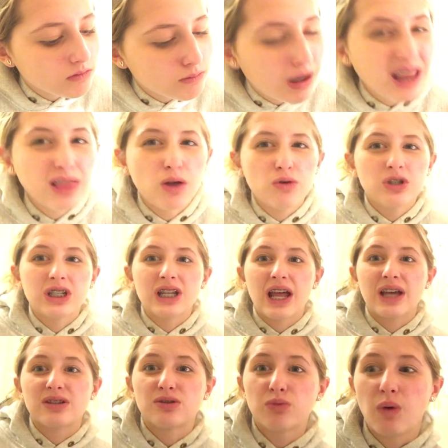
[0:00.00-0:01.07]
My lotion
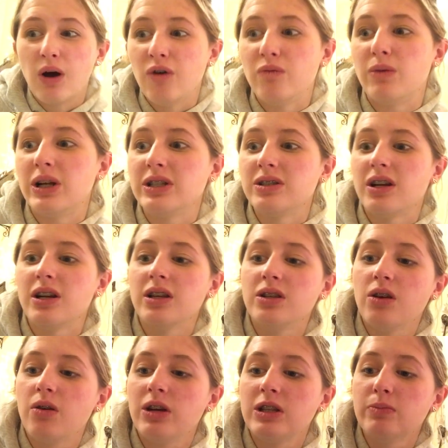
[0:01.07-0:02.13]
has 12 months on it.
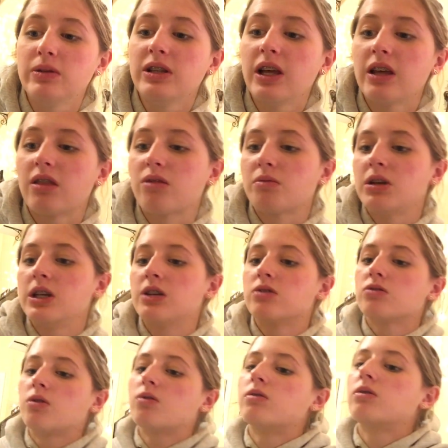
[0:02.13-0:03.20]
Yo, it's been like 3
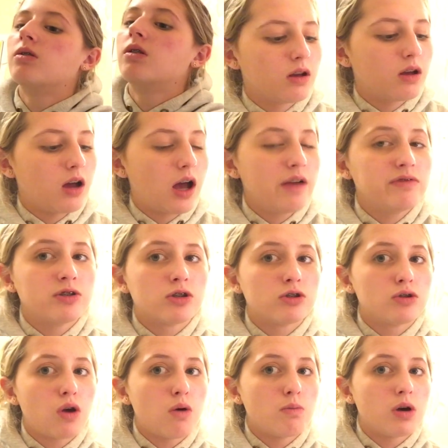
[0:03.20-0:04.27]
years old. I have
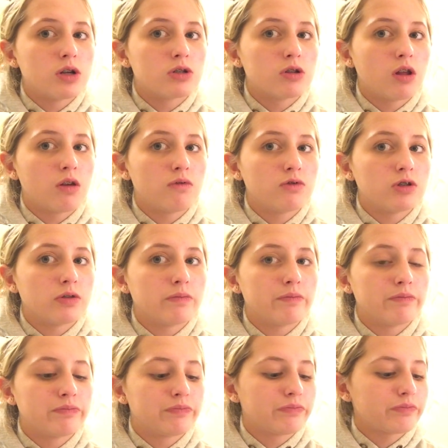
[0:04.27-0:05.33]
so much lotion
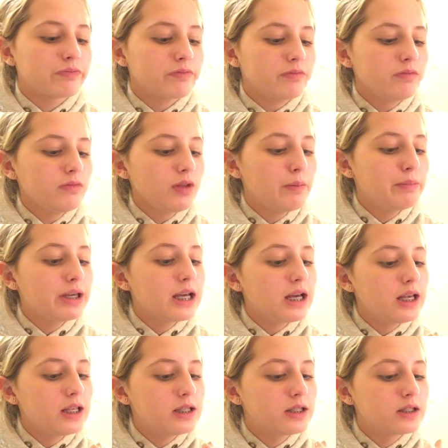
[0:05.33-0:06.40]

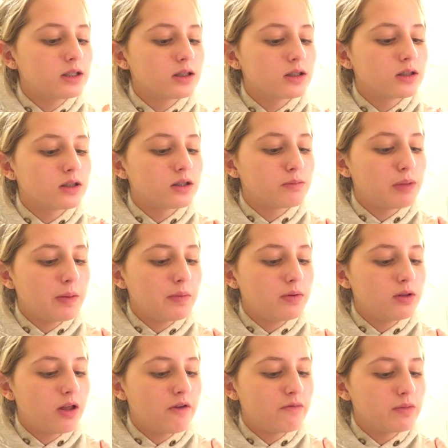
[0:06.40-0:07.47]
because
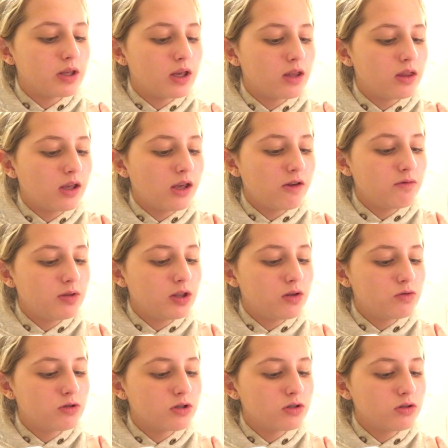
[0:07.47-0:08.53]
people love me and they give me
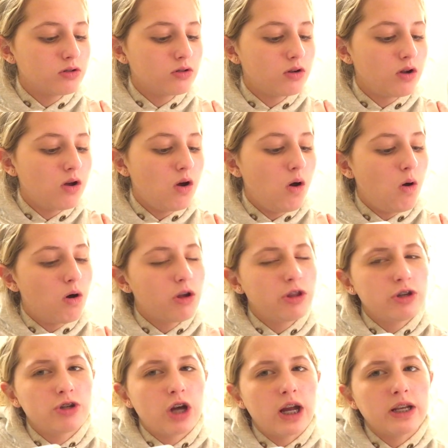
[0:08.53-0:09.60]
lotion. Or
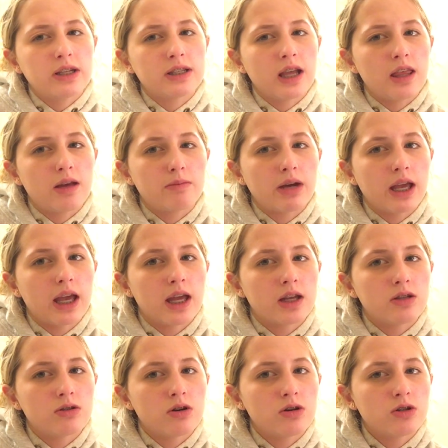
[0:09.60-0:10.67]
they're trying to say that my
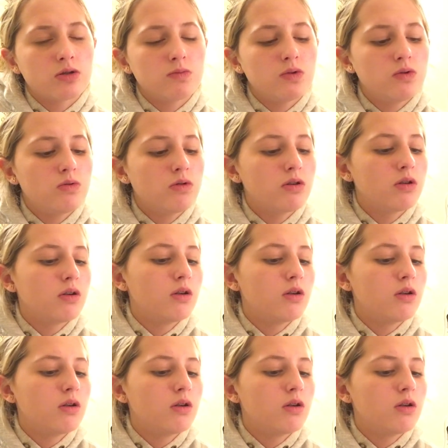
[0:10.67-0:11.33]
hands aren't smooth,